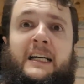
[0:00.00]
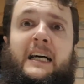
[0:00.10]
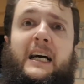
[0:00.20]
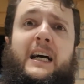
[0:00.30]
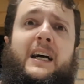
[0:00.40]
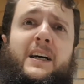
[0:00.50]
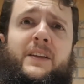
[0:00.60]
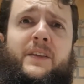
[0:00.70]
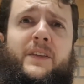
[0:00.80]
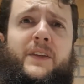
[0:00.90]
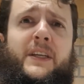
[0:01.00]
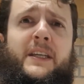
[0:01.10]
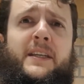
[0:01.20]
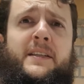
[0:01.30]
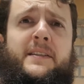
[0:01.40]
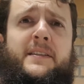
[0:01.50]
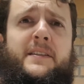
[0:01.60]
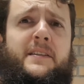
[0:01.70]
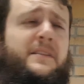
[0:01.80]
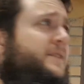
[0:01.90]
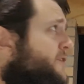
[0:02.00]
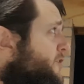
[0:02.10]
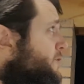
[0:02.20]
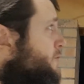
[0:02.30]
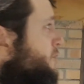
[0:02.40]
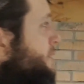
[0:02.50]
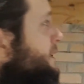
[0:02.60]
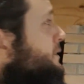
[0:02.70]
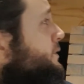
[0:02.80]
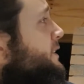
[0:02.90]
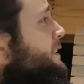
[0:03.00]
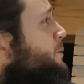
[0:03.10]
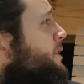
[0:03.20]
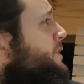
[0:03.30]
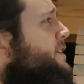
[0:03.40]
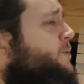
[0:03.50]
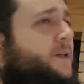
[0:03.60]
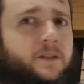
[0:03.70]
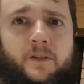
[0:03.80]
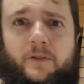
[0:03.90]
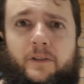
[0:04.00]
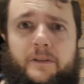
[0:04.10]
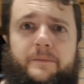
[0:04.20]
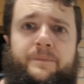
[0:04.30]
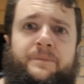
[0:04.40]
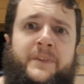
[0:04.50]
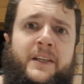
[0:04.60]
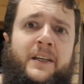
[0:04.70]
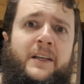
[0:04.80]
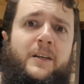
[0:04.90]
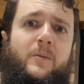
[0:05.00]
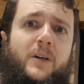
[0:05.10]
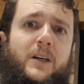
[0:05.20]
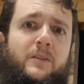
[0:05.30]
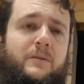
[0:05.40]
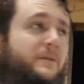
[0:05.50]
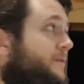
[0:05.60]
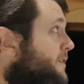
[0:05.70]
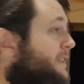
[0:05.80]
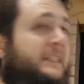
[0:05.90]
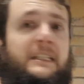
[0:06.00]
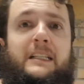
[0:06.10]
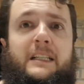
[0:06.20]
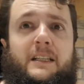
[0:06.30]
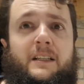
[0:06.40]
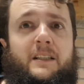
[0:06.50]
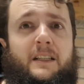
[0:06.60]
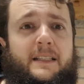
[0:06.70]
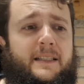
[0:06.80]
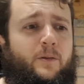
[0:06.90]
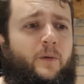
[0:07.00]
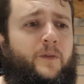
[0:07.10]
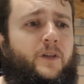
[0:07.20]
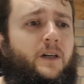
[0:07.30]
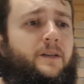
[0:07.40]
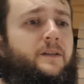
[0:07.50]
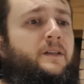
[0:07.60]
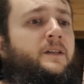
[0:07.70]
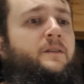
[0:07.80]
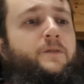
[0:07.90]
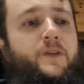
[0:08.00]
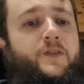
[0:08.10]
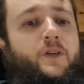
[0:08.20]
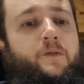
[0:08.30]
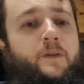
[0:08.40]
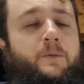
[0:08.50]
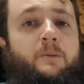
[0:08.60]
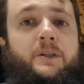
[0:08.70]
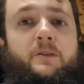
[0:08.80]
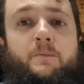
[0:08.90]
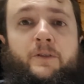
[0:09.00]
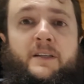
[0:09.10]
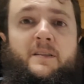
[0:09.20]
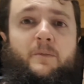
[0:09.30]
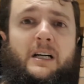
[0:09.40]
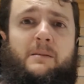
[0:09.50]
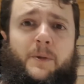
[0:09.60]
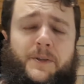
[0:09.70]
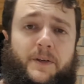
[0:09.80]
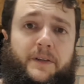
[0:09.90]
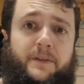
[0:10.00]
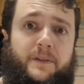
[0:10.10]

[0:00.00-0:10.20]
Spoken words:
Are these two triangles, this one and this one, congruent? Well, let's see what we've got. First off, you're probably good putting some labels on it.